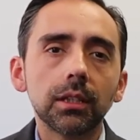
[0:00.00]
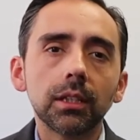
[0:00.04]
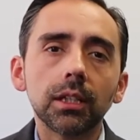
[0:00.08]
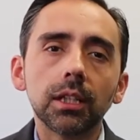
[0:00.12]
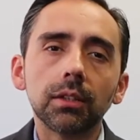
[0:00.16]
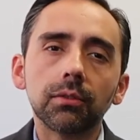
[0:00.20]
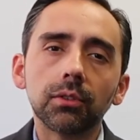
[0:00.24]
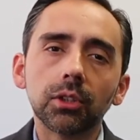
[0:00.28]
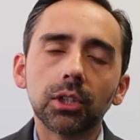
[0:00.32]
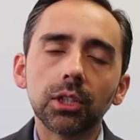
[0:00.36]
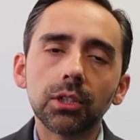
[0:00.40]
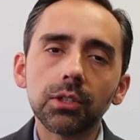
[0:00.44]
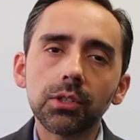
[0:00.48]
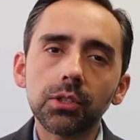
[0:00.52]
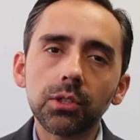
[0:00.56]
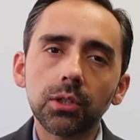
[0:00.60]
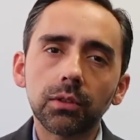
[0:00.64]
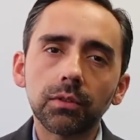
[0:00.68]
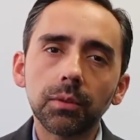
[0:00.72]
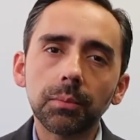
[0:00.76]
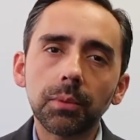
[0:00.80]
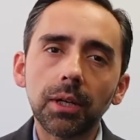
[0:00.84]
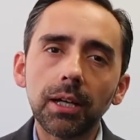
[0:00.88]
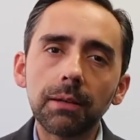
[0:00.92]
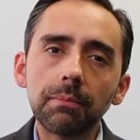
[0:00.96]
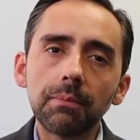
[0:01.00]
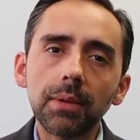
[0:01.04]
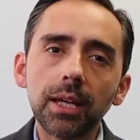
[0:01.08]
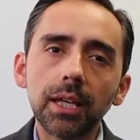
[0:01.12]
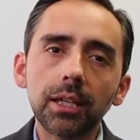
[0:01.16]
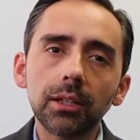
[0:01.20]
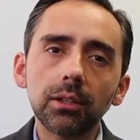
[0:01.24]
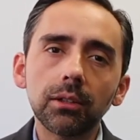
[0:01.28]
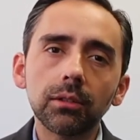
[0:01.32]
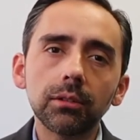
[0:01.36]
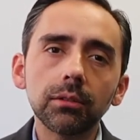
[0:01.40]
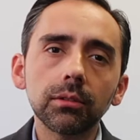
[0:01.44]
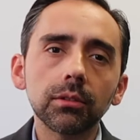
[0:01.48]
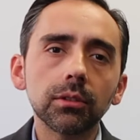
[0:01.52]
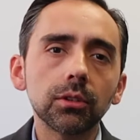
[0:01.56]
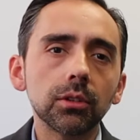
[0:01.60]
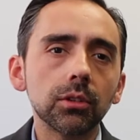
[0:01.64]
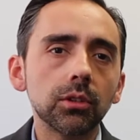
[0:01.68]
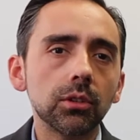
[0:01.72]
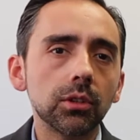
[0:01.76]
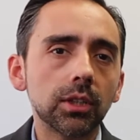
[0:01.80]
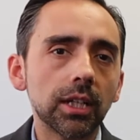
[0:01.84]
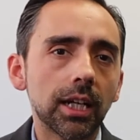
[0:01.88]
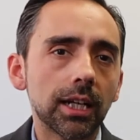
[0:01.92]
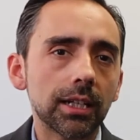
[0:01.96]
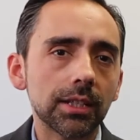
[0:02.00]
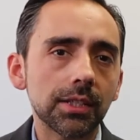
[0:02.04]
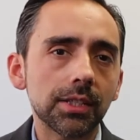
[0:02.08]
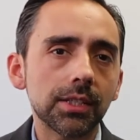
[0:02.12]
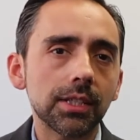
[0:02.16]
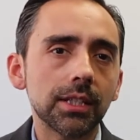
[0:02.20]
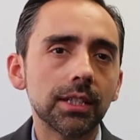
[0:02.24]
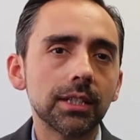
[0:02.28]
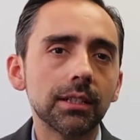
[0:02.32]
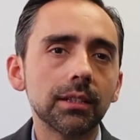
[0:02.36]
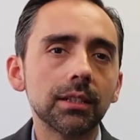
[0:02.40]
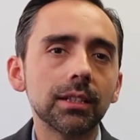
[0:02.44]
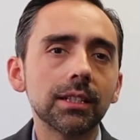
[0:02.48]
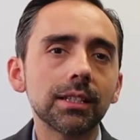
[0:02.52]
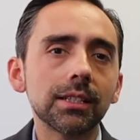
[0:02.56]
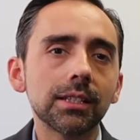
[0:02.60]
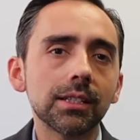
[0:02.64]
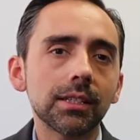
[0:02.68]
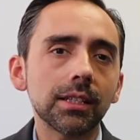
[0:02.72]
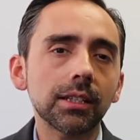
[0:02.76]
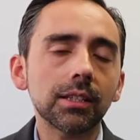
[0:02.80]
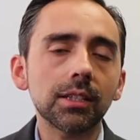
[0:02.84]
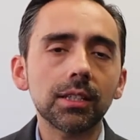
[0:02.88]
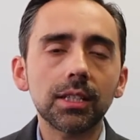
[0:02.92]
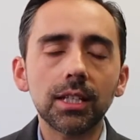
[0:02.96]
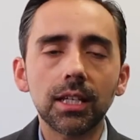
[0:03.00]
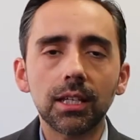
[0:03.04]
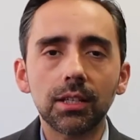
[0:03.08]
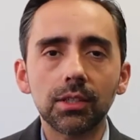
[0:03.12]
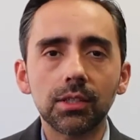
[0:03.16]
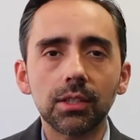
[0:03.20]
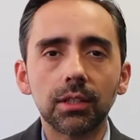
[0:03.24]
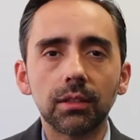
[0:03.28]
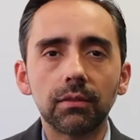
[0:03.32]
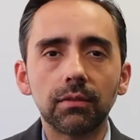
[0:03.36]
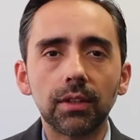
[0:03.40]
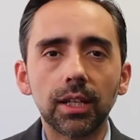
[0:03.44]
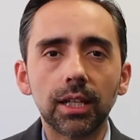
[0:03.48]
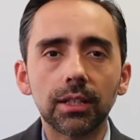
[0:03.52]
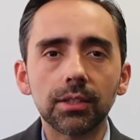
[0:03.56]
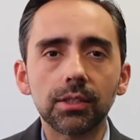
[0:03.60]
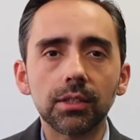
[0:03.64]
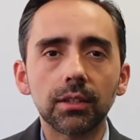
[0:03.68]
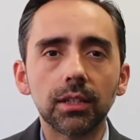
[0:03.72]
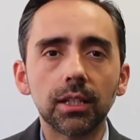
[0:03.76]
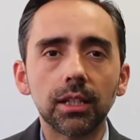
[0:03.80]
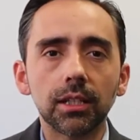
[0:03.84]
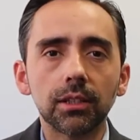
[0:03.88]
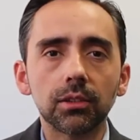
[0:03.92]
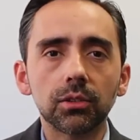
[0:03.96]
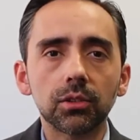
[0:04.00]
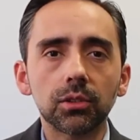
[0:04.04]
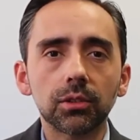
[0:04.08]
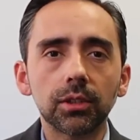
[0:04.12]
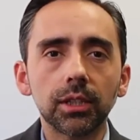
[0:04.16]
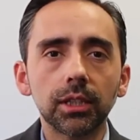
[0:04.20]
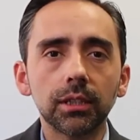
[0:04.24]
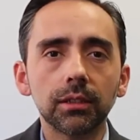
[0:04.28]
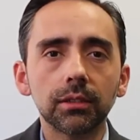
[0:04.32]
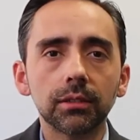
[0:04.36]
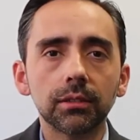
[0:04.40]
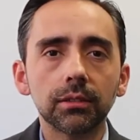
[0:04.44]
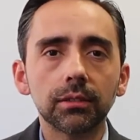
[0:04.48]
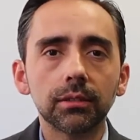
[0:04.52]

If you're going to serve it by mail, you got to send it 6 days in advance of the entry.